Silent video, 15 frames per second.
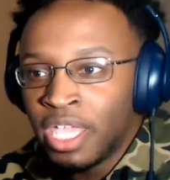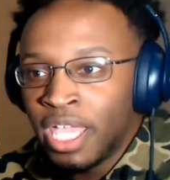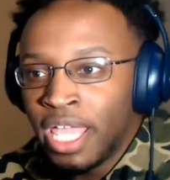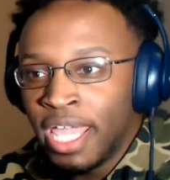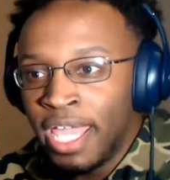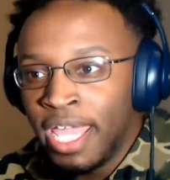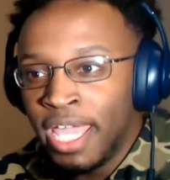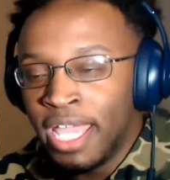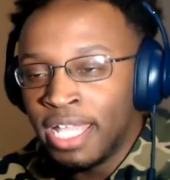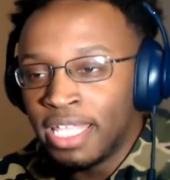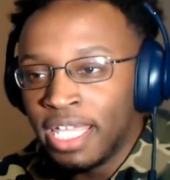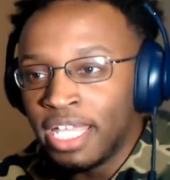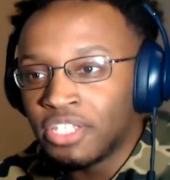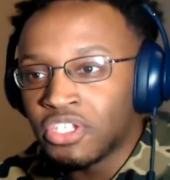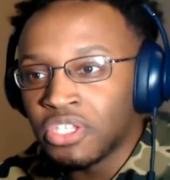And
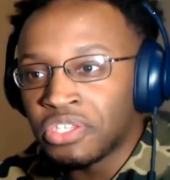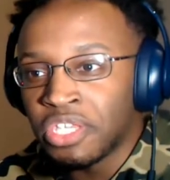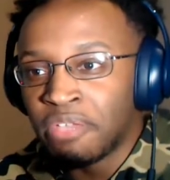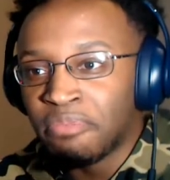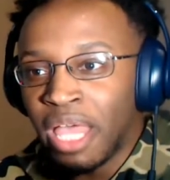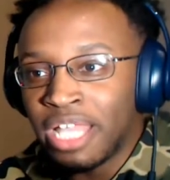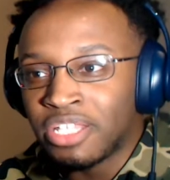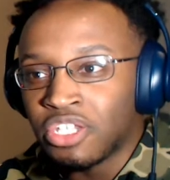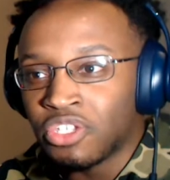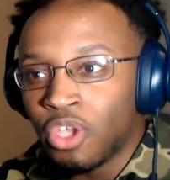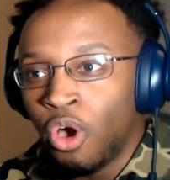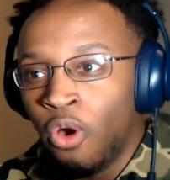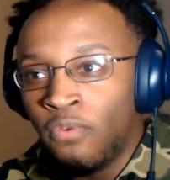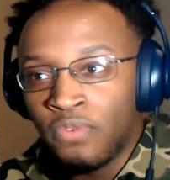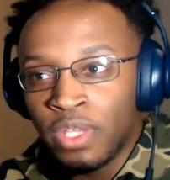it just seemed like just
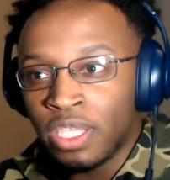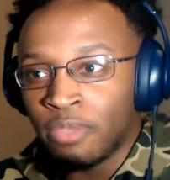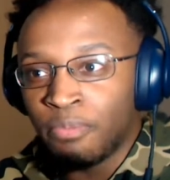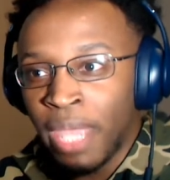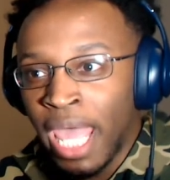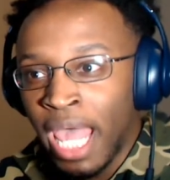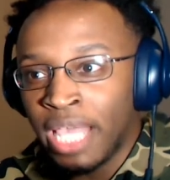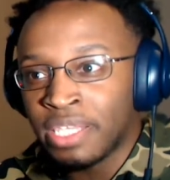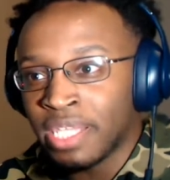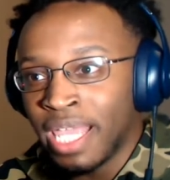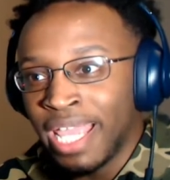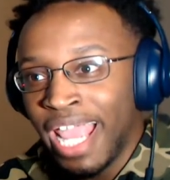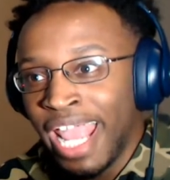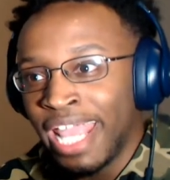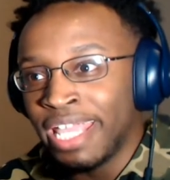over the past like
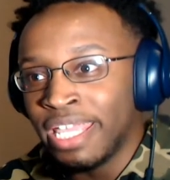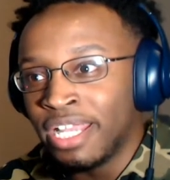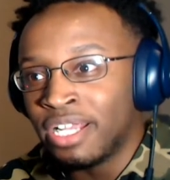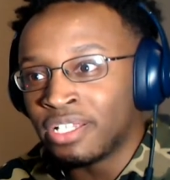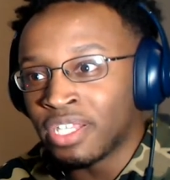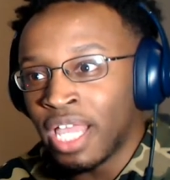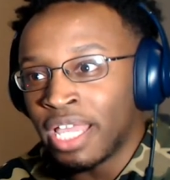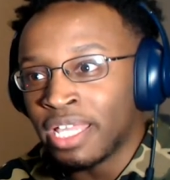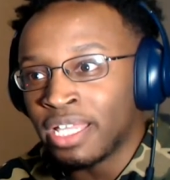8 years, like